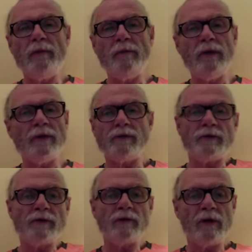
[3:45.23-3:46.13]
because they're
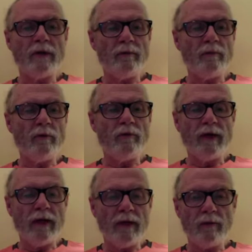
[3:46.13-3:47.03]
just going to be moving
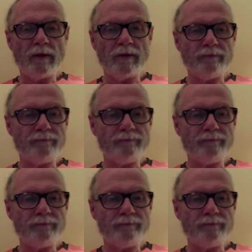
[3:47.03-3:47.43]
anyways.